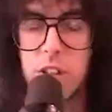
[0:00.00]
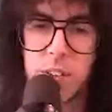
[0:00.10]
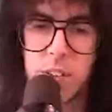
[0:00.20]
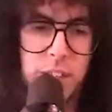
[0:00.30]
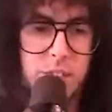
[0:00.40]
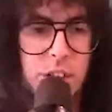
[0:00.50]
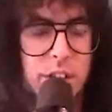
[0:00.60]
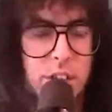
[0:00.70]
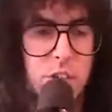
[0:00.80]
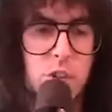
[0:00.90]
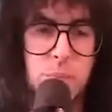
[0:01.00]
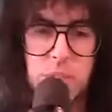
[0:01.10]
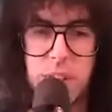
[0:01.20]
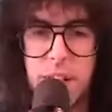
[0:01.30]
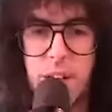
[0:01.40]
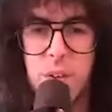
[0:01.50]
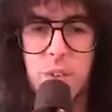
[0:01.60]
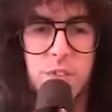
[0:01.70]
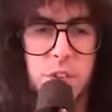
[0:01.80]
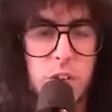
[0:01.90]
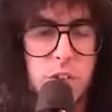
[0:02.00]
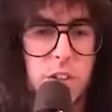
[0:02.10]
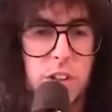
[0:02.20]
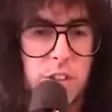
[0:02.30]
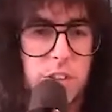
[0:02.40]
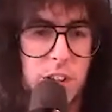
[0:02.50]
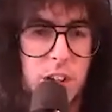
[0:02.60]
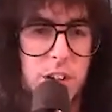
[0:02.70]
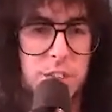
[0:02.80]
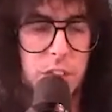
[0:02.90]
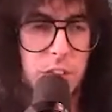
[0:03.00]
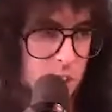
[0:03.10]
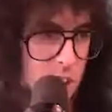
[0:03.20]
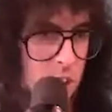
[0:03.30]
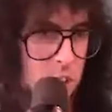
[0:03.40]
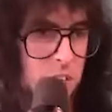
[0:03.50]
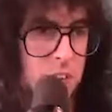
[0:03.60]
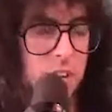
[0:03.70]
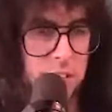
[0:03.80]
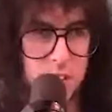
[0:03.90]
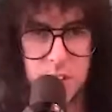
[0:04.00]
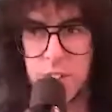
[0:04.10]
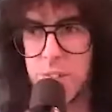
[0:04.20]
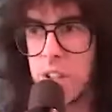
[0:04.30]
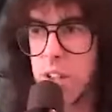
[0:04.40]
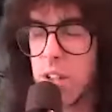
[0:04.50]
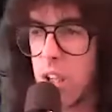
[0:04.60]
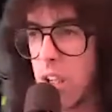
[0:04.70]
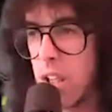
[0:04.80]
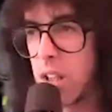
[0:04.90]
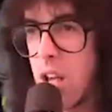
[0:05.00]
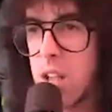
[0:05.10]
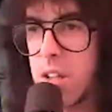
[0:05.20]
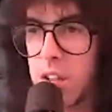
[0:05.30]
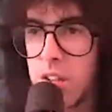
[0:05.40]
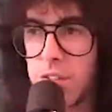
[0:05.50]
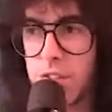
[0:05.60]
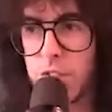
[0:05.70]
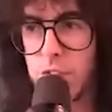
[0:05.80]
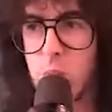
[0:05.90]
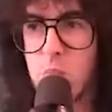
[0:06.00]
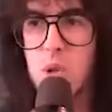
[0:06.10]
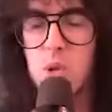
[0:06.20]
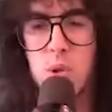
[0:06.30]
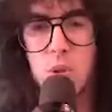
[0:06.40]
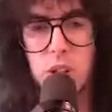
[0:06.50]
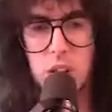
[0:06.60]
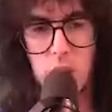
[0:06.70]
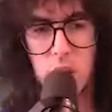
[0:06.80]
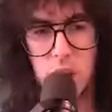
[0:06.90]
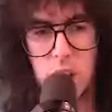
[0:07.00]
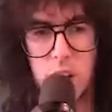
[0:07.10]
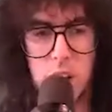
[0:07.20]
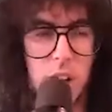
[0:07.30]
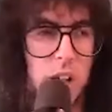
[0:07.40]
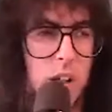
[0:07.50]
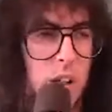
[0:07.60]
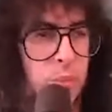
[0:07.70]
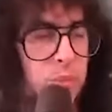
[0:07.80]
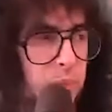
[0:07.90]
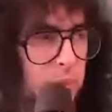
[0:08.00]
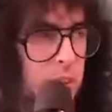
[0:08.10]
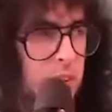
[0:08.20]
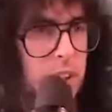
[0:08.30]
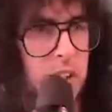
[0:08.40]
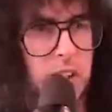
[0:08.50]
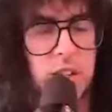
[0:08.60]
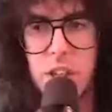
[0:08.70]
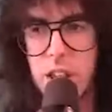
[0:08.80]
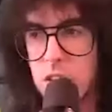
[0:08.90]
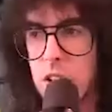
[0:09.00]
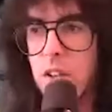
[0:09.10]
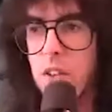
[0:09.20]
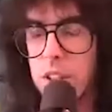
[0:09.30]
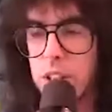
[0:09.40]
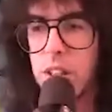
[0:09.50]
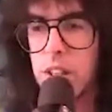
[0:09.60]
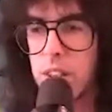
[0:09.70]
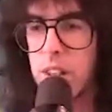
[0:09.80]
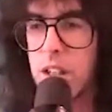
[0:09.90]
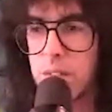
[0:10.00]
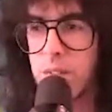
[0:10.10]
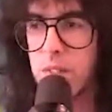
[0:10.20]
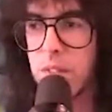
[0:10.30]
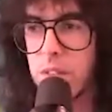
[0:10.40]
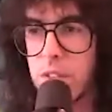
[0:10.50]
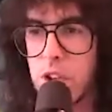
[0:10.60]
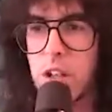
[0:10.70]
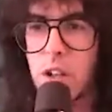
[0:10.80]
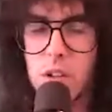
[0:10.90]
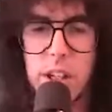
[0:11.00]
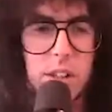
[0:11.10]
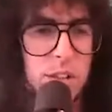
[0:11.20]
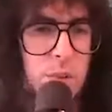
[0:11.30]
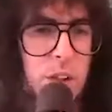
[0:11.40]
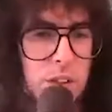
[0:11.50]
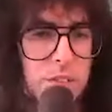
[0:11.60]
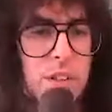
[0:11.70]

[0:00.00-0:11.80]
like very stripped down versions of the songs. It has a different kind of mood. It's like intentional. They're trying to create something different